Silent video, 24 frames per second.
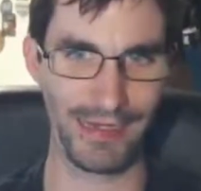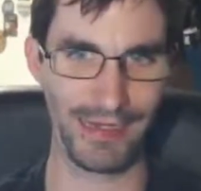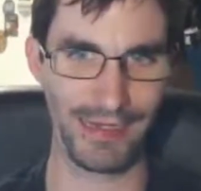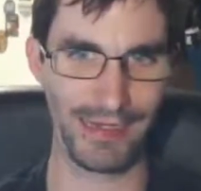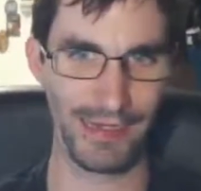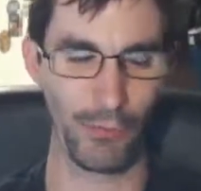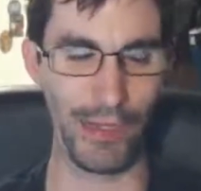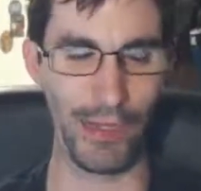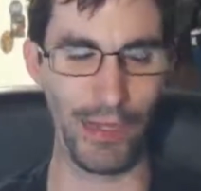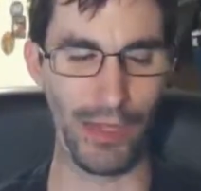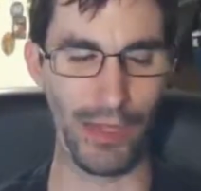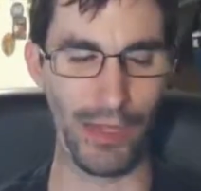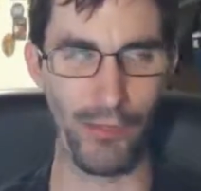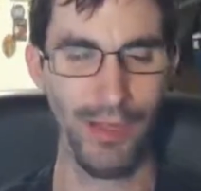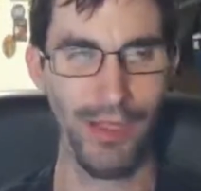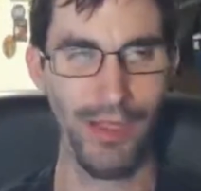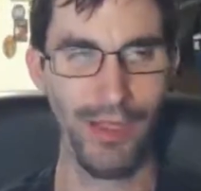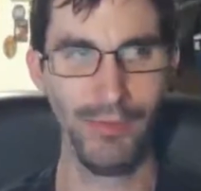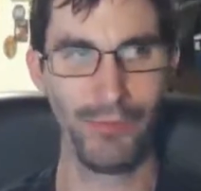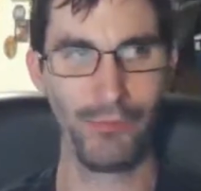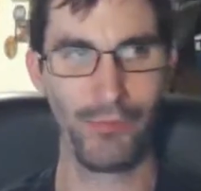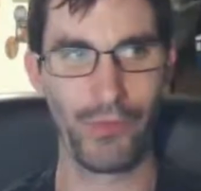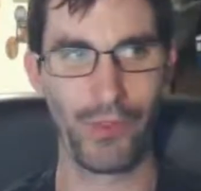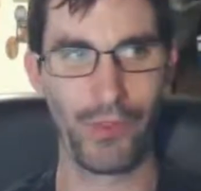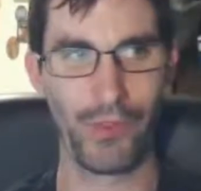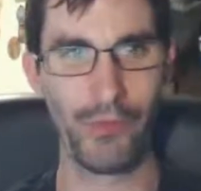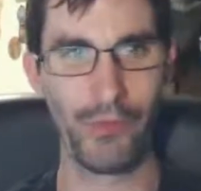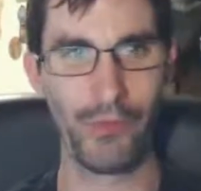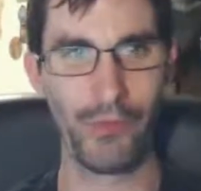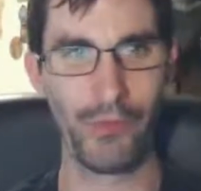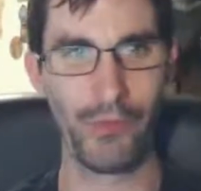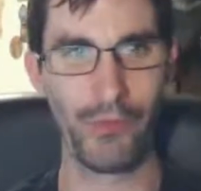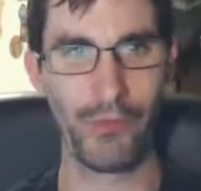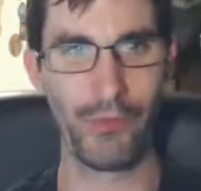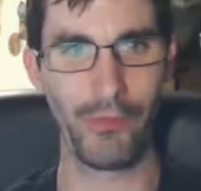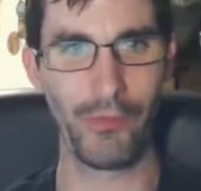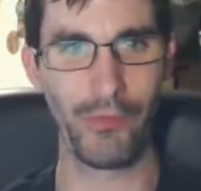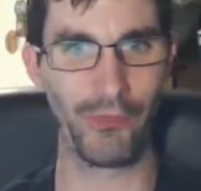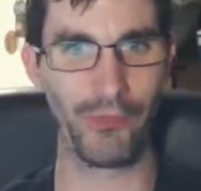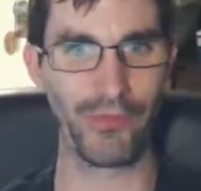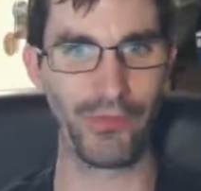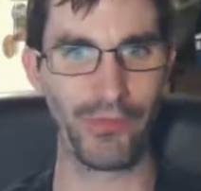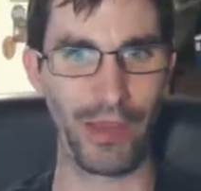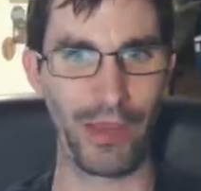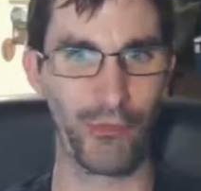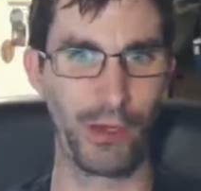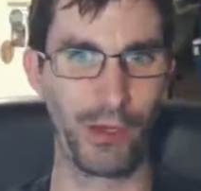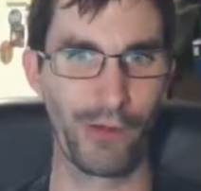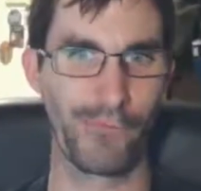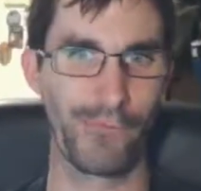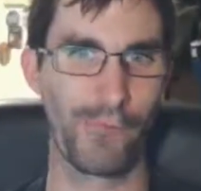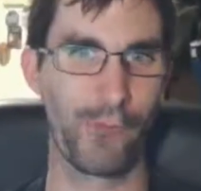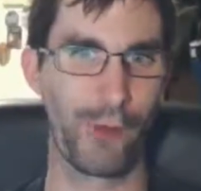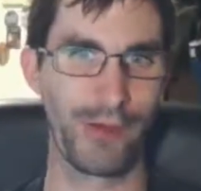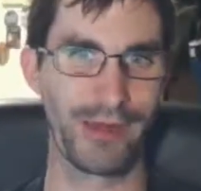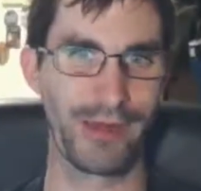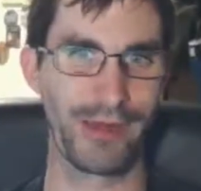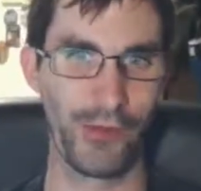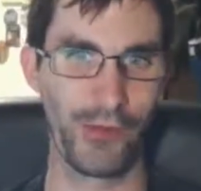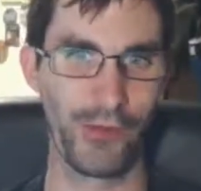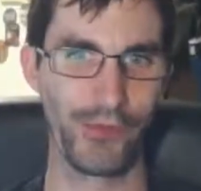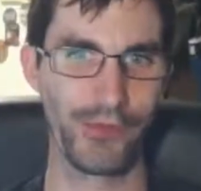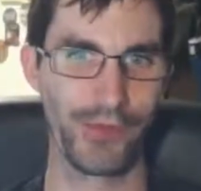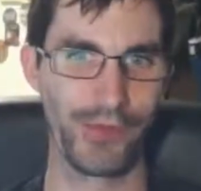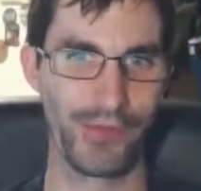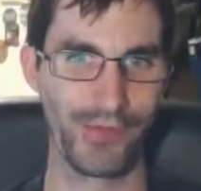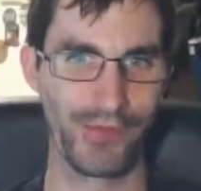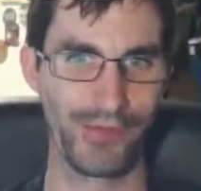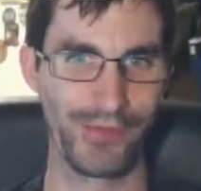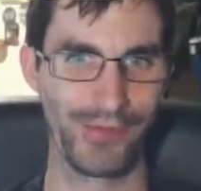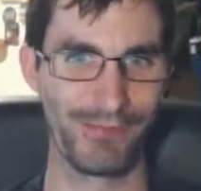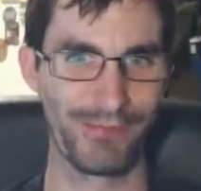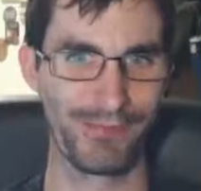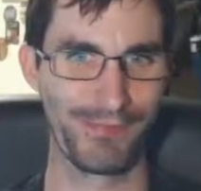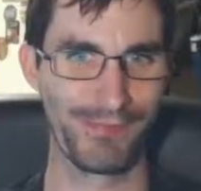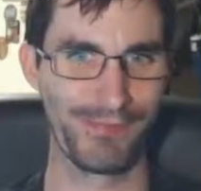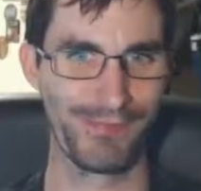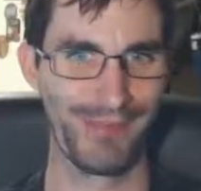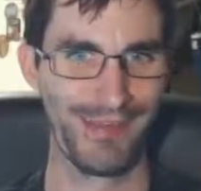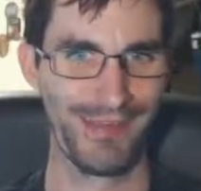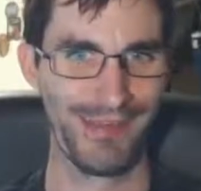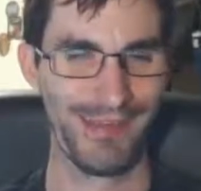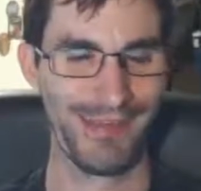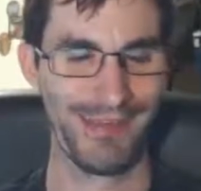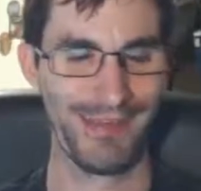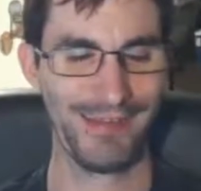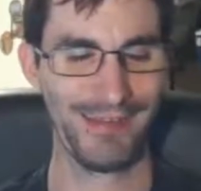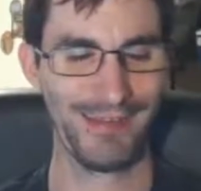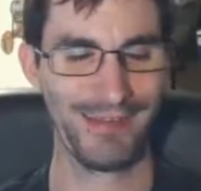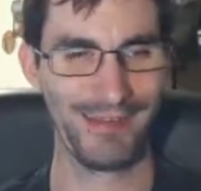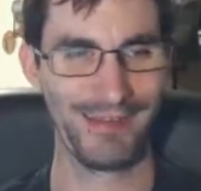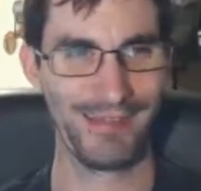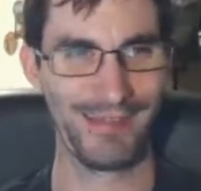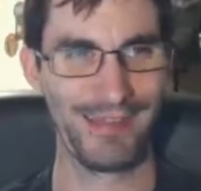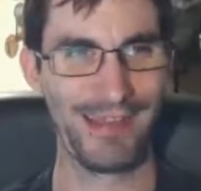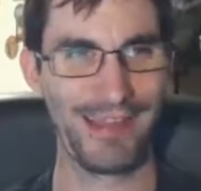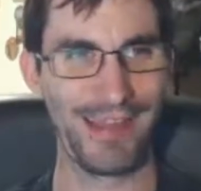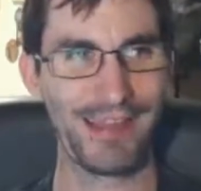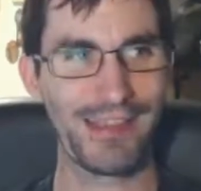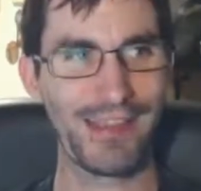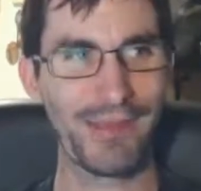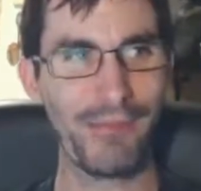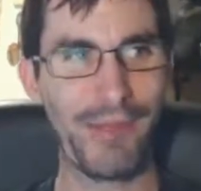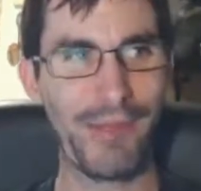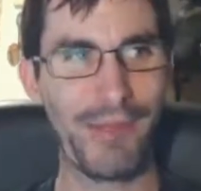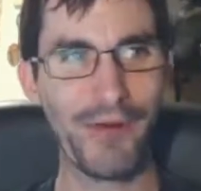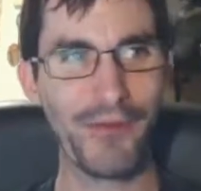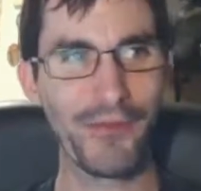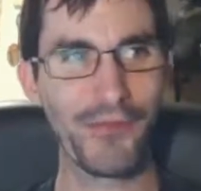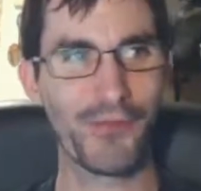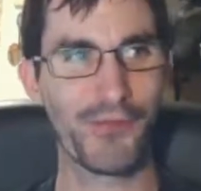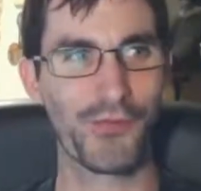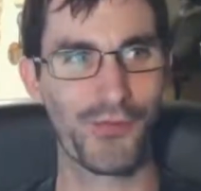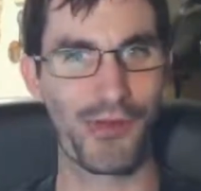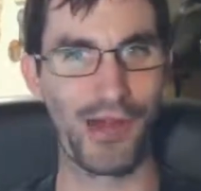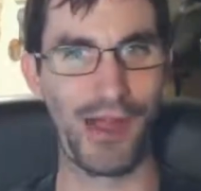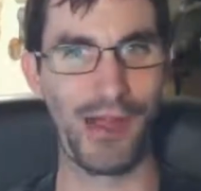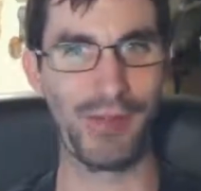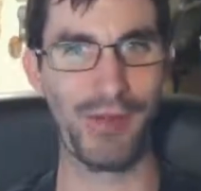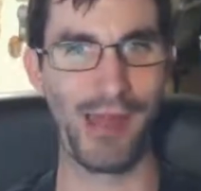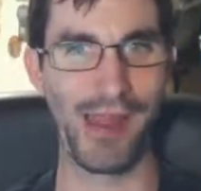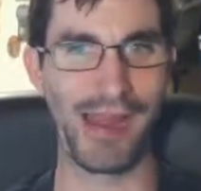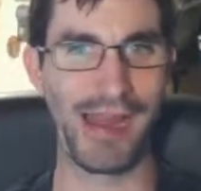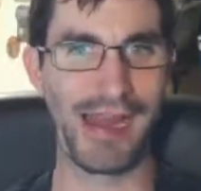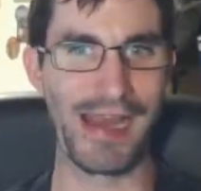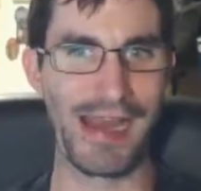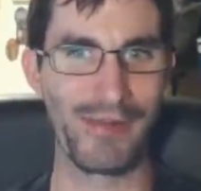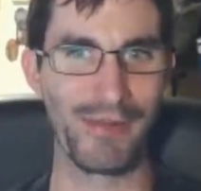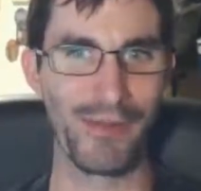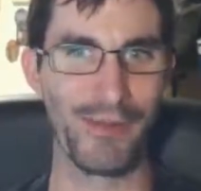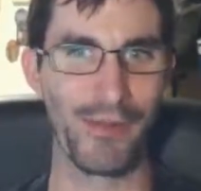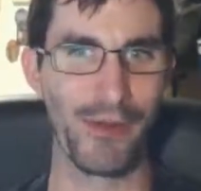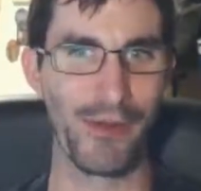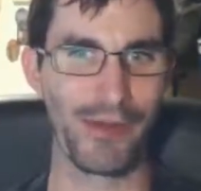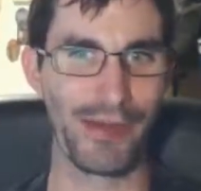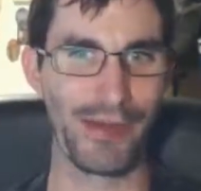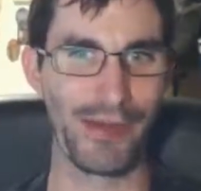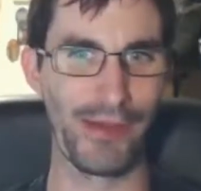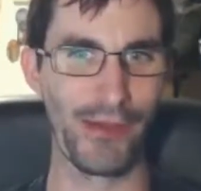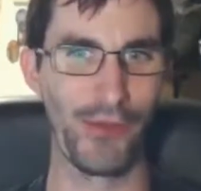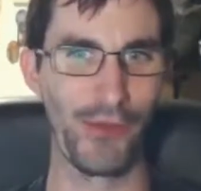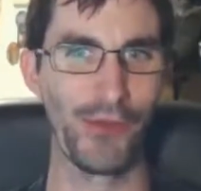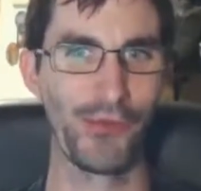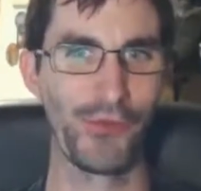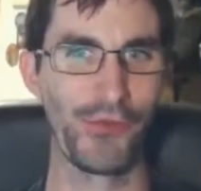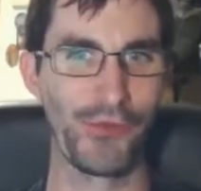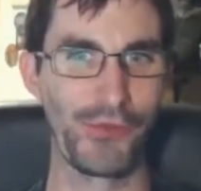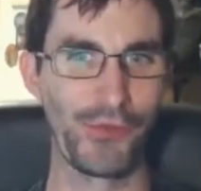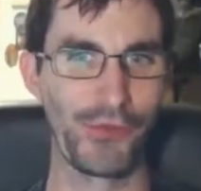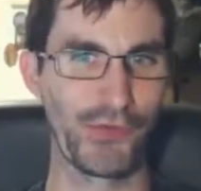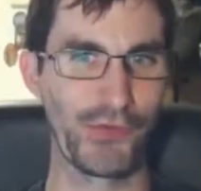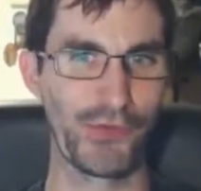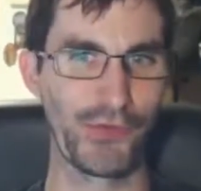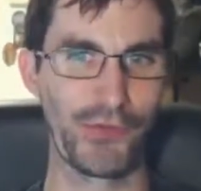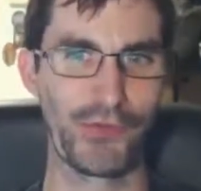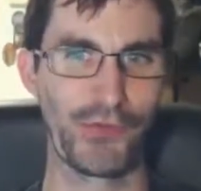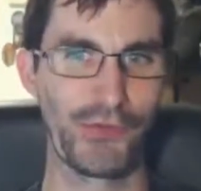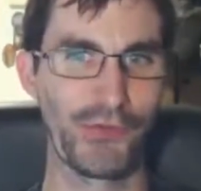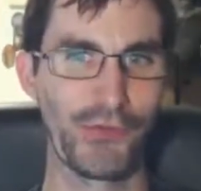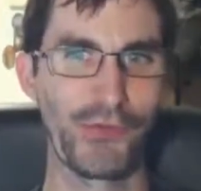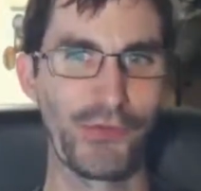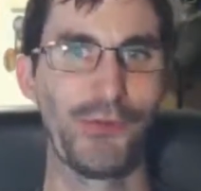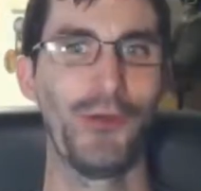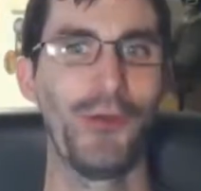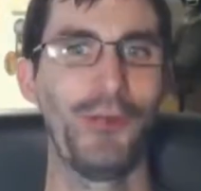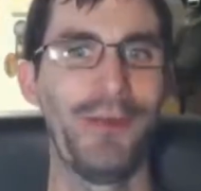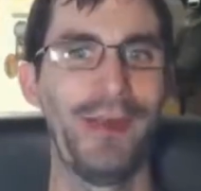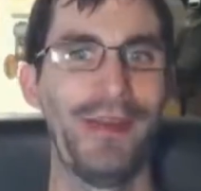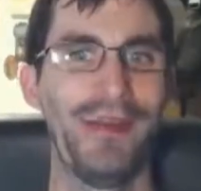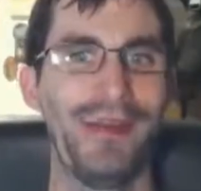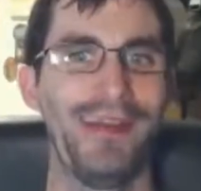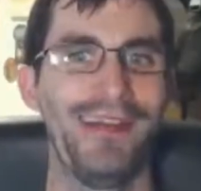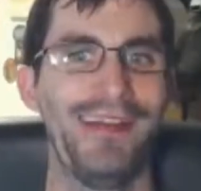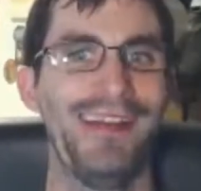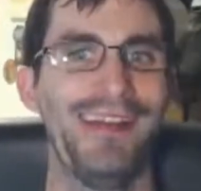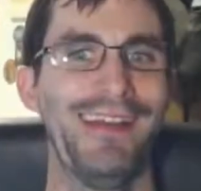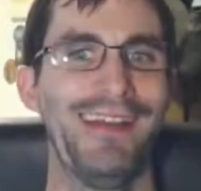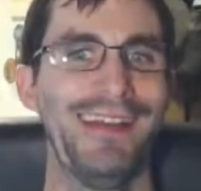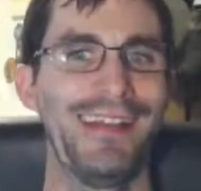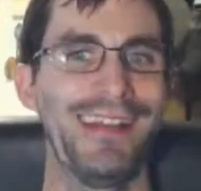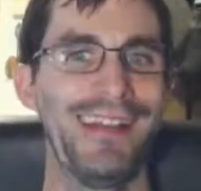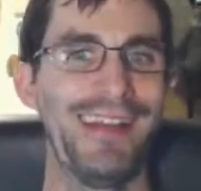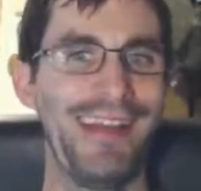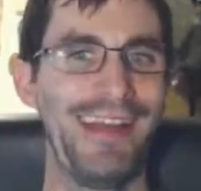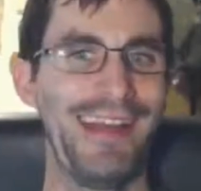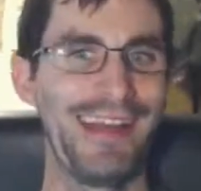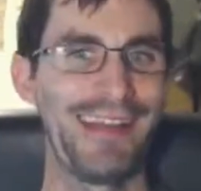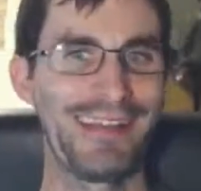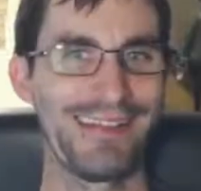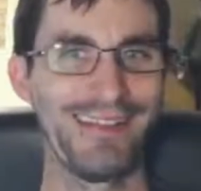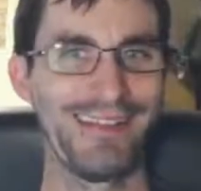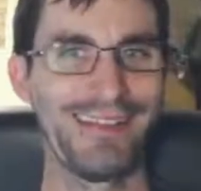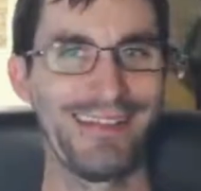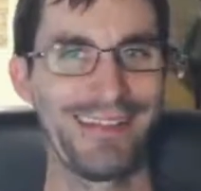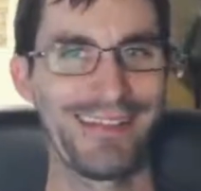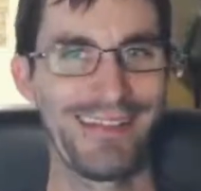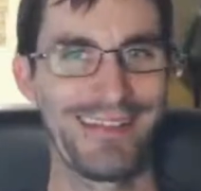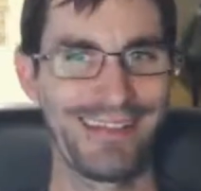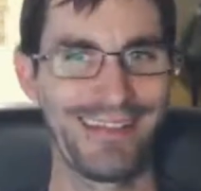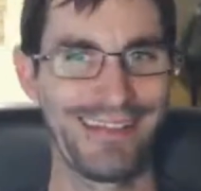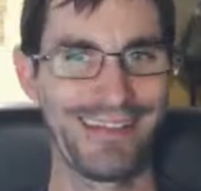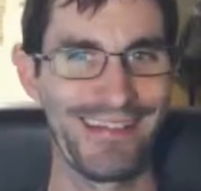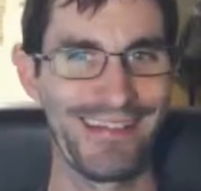Well, it really was like 3 or 4 guilds because the amount of drama in MMO guilds is just stupid. Like it was just.